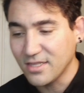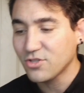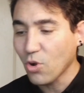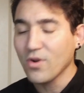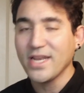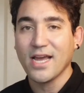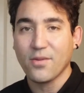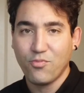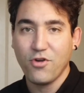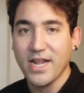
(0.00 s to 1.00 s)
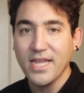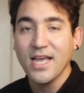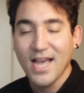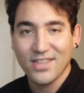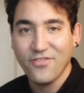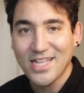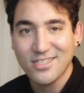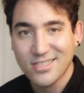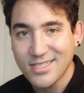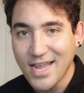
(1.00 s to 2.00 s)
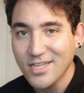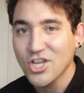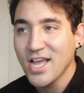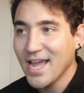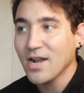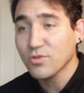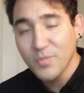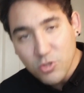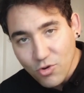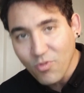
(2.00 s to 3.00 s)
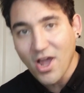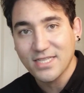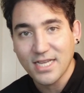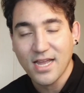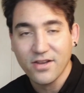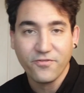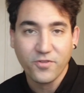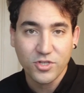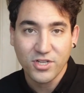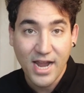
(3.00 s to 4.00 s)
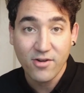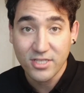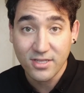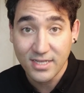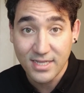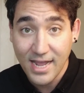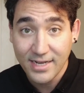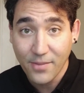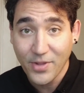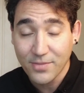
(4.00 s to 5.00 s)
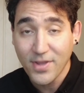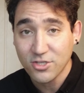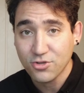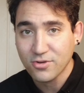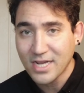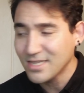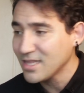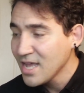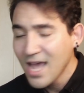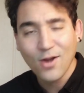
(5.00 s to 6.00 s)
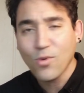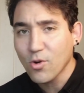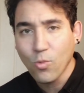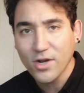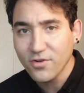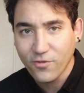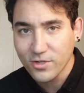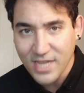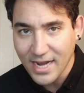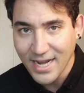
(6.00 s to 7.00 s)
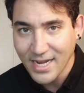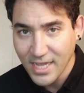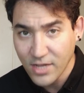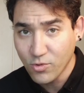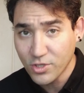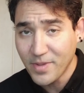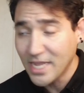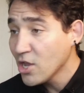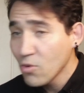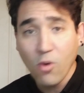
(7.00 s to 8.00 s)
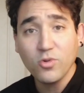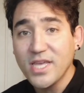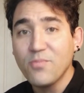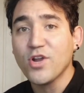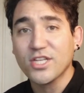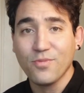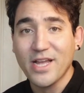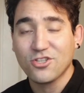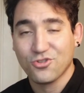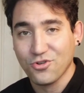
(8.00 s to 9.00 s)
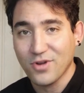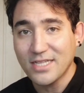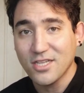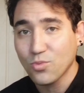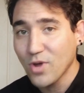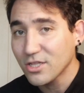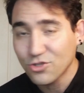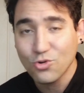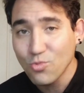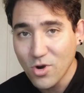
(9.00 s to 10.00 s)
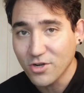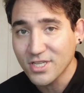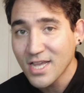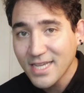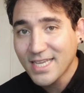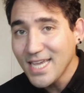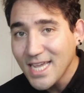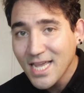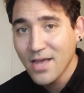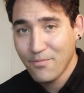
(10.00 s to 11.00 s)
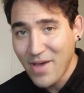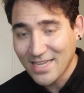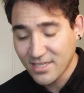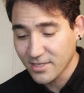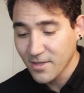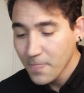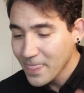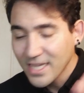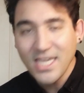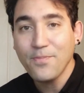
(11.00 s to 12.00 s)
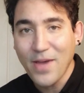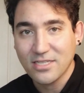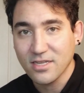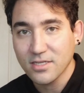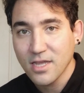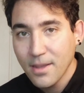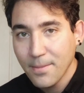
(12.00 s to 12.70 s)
is already at a pretty advanced stage, and I would be surprised again if Christian Eriksen doesn't end up at Manchester United, and what a wonderful sign-in he would be. What would he bring to Manchester United? Well, 2 words: key passes. Key passes